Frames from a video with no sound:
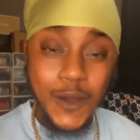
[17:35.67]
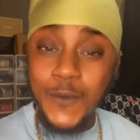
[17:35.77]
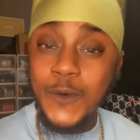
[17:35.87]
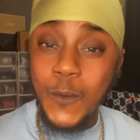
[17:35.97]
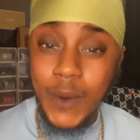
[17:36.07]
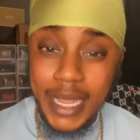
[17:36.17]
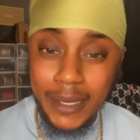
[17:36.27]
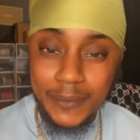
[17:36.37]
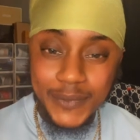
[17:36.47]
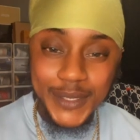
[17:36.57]

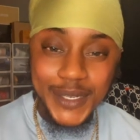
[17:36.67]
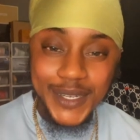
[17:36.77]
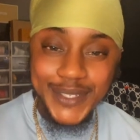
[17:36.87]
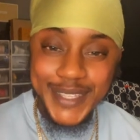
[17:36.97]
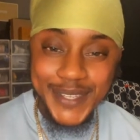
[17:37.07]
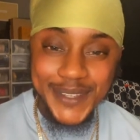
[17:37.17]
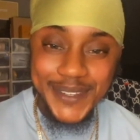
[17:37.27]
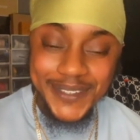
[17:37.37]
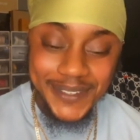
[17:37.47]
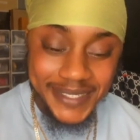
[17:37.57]
overwhelmed,
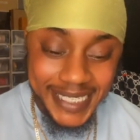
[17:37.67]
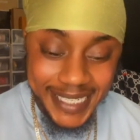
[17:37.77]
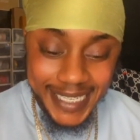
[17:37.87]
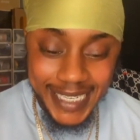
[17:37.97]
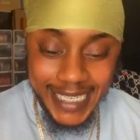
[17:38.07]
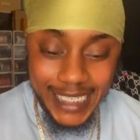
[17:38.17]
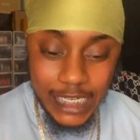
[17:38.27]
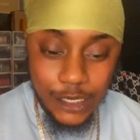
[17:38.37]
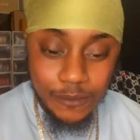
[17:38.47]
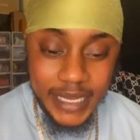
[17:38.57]
to
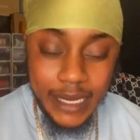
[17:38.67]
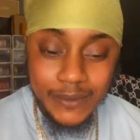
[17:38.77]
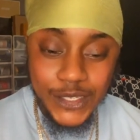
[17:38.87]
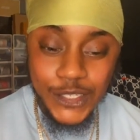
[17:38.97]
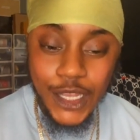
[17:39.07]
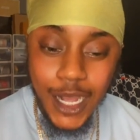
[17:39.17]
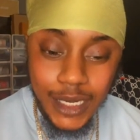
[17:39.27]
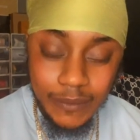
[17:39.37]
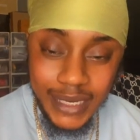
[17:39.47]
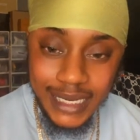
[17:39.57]
be able to
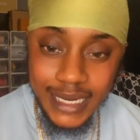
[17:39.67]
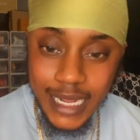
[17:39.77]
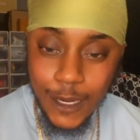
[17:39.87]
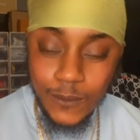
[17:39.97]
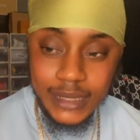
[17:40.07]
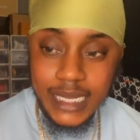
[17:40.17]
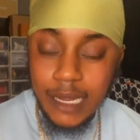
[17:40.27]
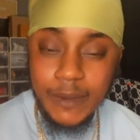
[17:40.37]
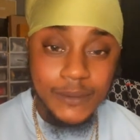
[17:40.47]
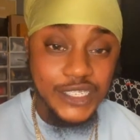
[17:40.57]
talk about it now. One
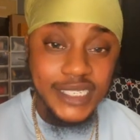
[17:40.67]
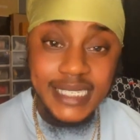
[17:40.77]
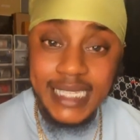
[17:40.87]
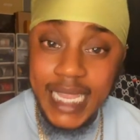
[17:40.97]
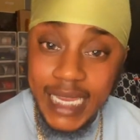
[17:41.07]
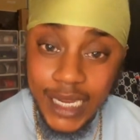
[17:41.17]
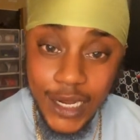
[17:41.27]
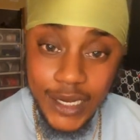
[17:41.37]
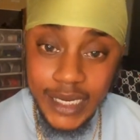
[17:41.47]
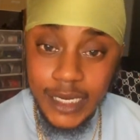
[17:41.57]
time I was just
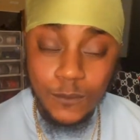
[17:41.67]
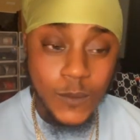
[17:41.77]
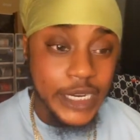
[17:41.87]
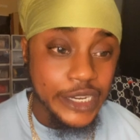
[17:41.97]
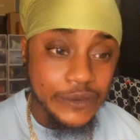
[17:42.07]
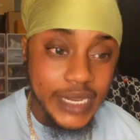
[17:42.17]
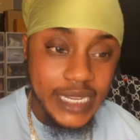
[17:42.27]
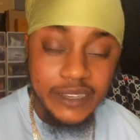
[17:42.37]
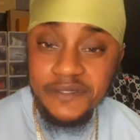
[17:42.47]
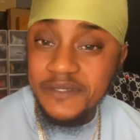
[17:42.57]
thinking on it,
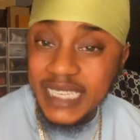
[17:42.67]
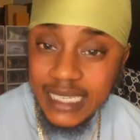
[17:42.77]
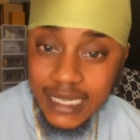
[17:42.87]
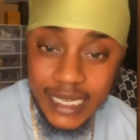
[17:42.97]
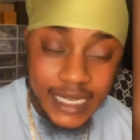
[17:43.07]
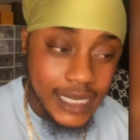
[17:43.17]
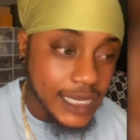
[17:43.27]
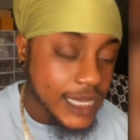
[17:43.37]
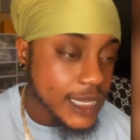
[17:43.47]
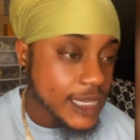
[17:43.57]
wondering the
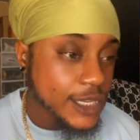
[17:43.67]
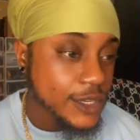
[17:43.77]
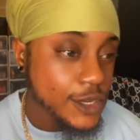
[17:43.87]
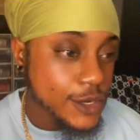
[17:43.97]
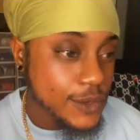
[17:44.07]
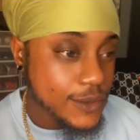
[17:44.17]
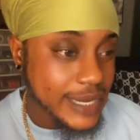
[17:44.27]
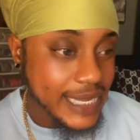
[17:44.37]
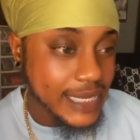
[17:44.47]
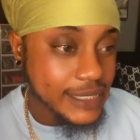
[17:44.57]
feeling,
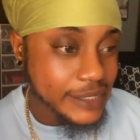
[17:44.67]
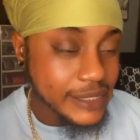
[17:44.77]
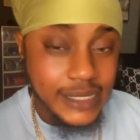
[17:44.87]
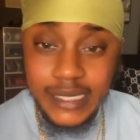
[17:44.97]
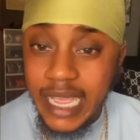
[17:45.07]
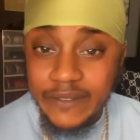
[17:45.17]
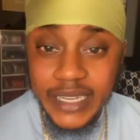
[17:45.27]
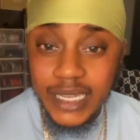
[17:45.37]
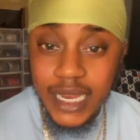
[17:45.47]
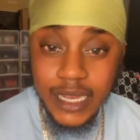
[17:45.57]
and just
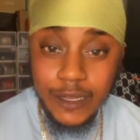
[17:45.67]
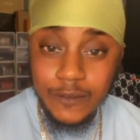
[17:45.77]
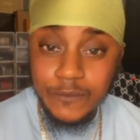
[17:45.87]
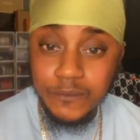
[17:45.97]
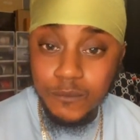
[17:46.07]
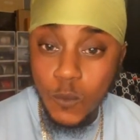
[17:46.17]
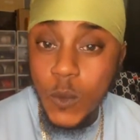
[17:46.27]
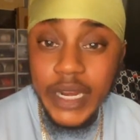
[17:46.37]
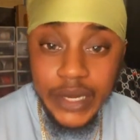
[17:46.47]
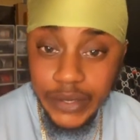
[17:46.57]
having a lot of
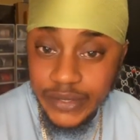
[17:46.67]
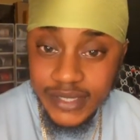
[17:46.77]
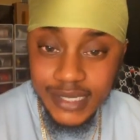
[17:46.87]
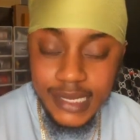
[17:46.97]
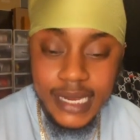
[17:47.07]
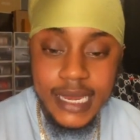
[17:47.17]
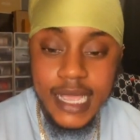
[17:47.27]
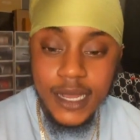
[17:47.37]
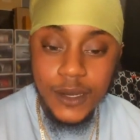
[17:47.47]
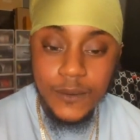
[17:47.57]
wonders. And
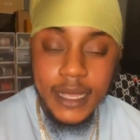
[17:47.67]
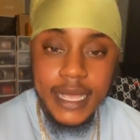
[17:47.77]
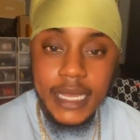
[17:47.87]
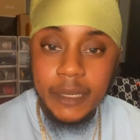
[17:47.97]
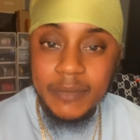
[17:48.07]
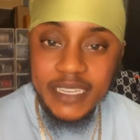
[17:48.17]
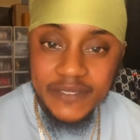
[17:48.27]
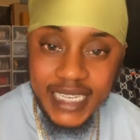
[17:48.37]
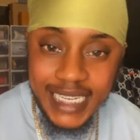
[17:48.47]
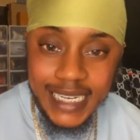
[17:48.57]
now I'm
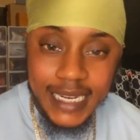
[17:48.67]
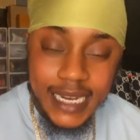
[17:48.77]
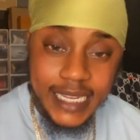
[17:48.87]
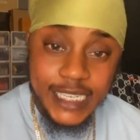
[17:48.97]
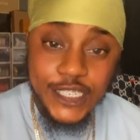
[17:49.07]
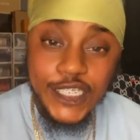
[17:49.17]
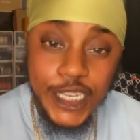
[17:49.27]
living in it, and I can